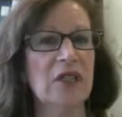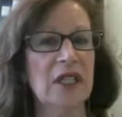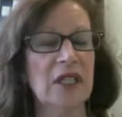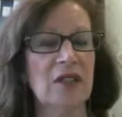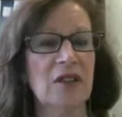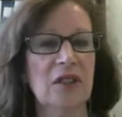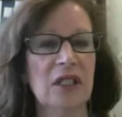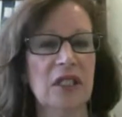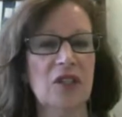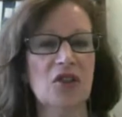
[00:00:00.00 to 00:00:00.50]

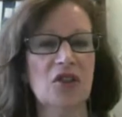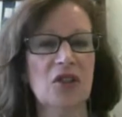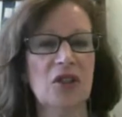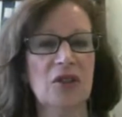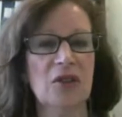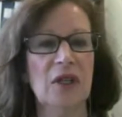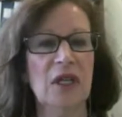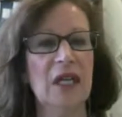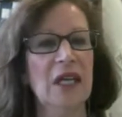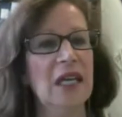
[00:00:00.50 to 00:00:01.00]
legal
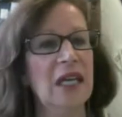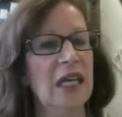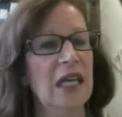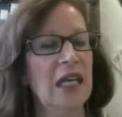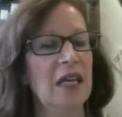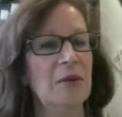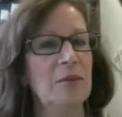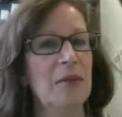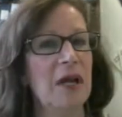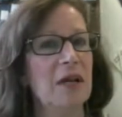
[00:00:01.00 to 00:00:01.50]
issue,
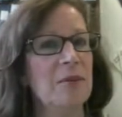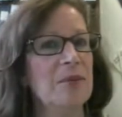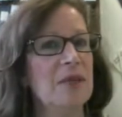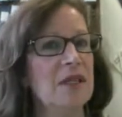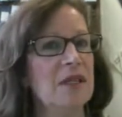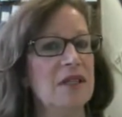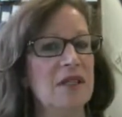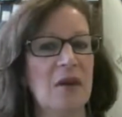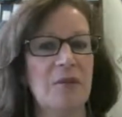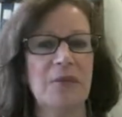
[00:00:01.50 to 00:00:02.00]
it might be
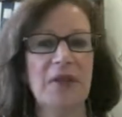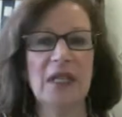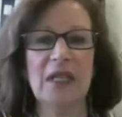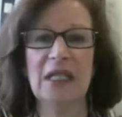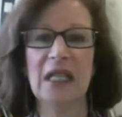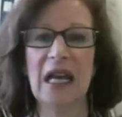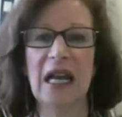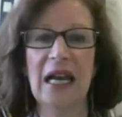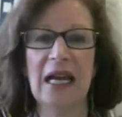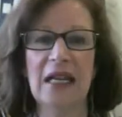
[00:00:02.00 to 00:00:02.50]
something
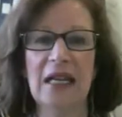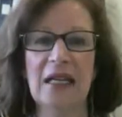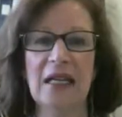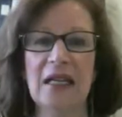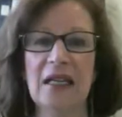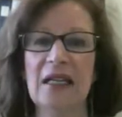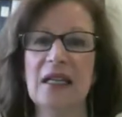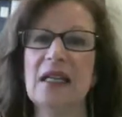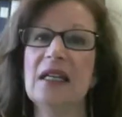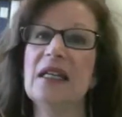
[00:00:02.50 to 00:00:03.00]
like,
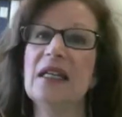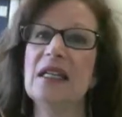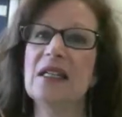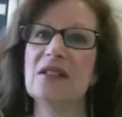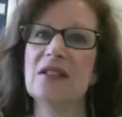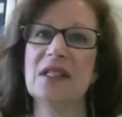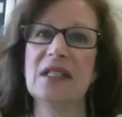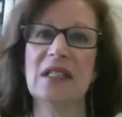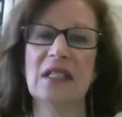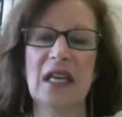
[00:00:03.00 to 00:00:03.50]

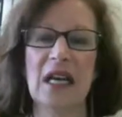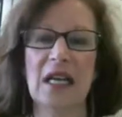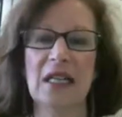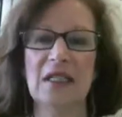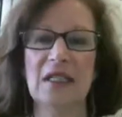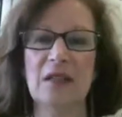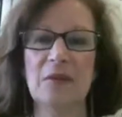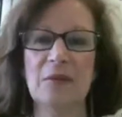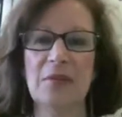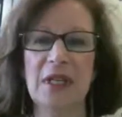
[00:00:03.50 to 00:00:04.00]
is the
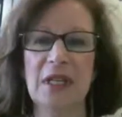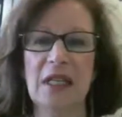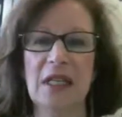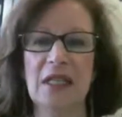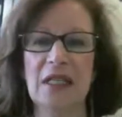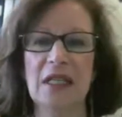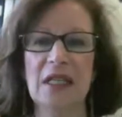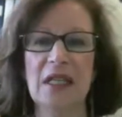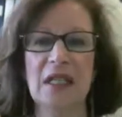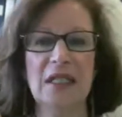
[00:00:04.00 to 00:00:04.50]

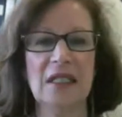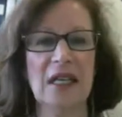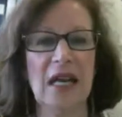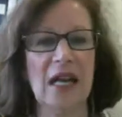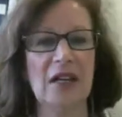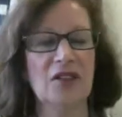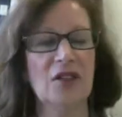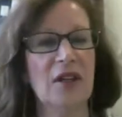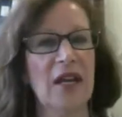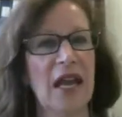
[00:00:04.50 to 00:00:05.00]
non-compete in
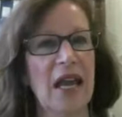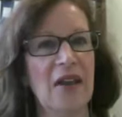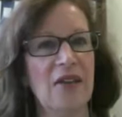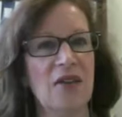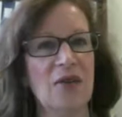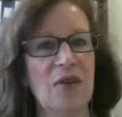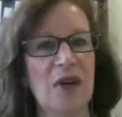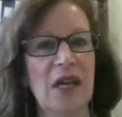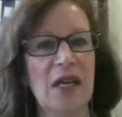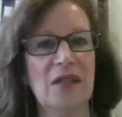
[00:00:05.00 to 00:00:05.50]
Dr.
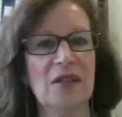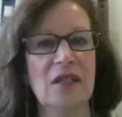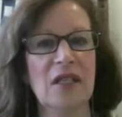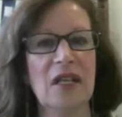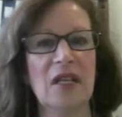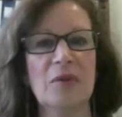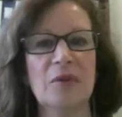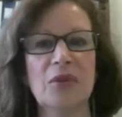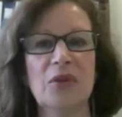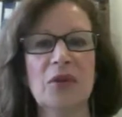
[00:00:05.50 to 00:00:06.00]
Hathaway's
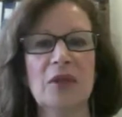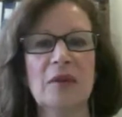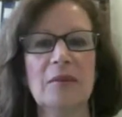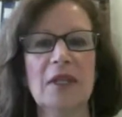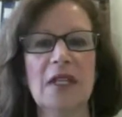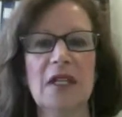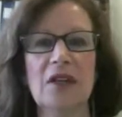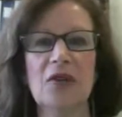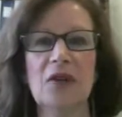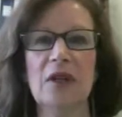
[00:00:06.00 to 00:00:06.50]

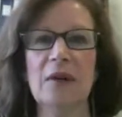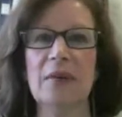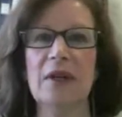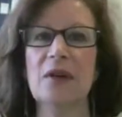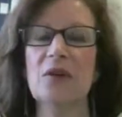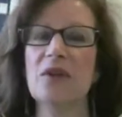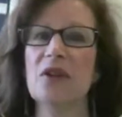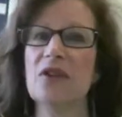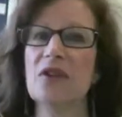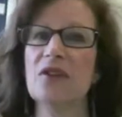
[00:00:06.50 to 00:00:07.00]
employment
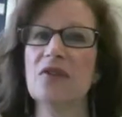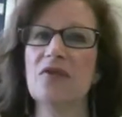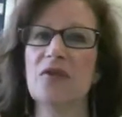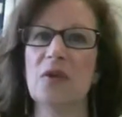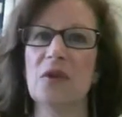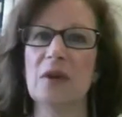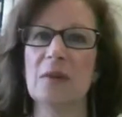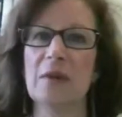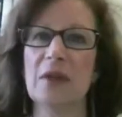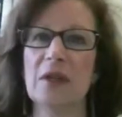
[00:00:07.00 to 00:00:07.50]
agreement with her
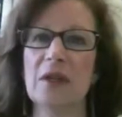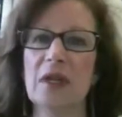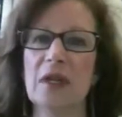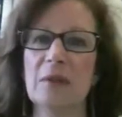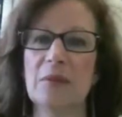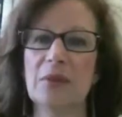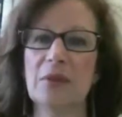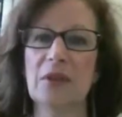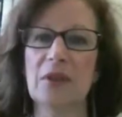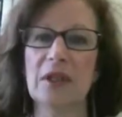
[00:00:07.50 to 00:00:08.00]
former
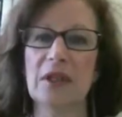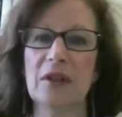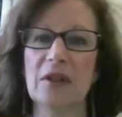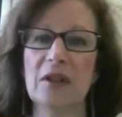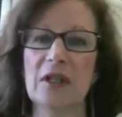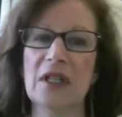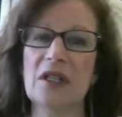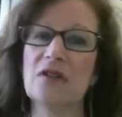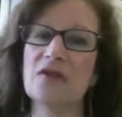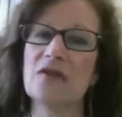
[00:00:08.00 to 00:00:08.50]
employer
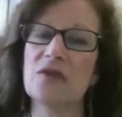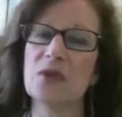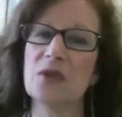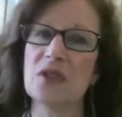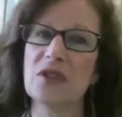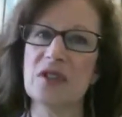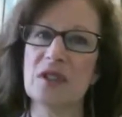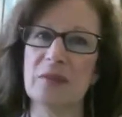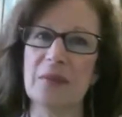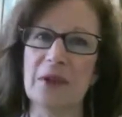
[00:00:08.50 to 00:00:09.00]

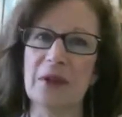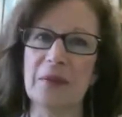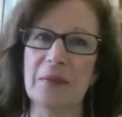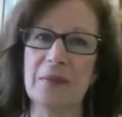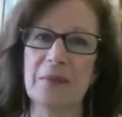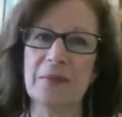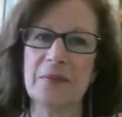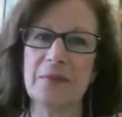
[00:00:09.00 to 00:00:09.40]
enforceable?